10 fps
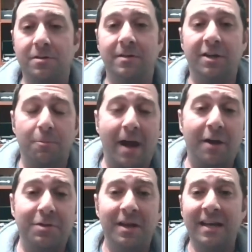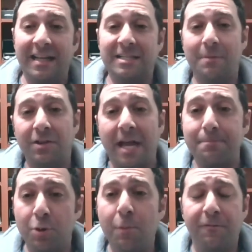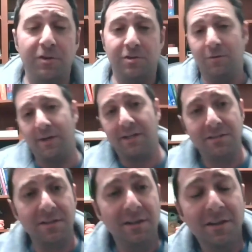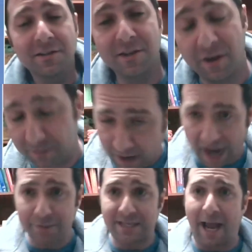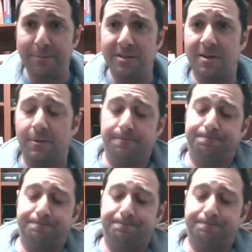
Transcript: in her mouth and it smelled like poop for 2 weeks. So I was happy too.